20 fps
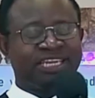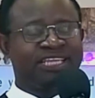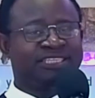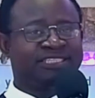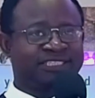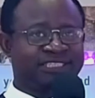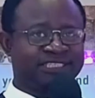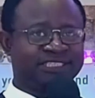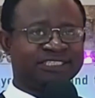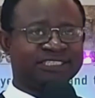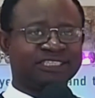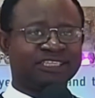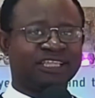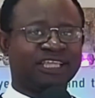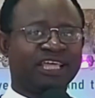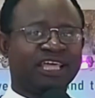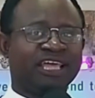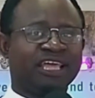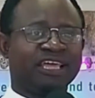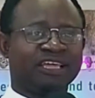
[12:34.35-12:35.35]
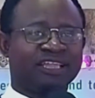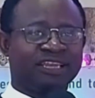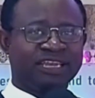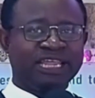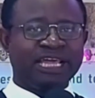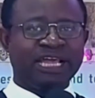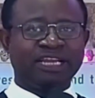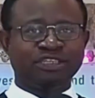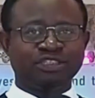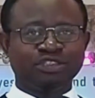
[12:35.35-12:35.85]
This season,
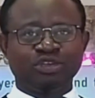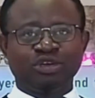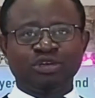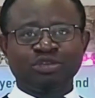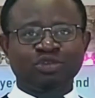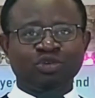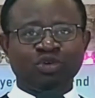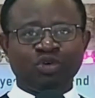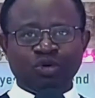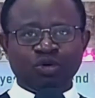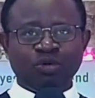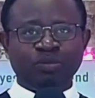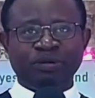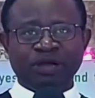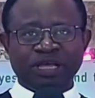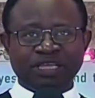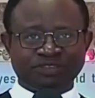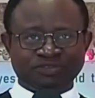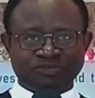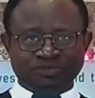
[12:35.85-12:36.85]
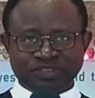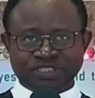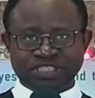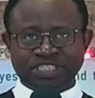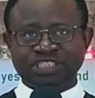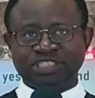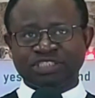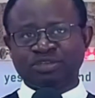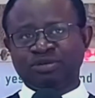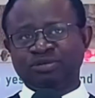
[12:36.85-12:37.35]
they are thought hope has
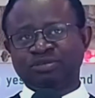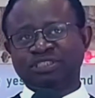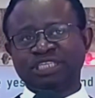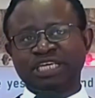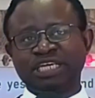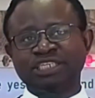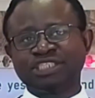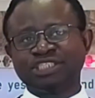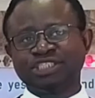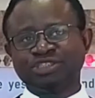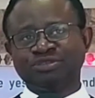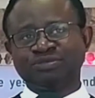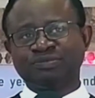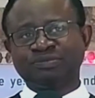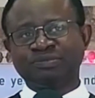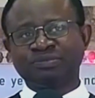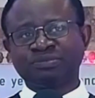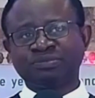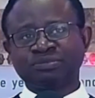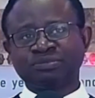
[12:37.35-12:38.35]
finished concerning you.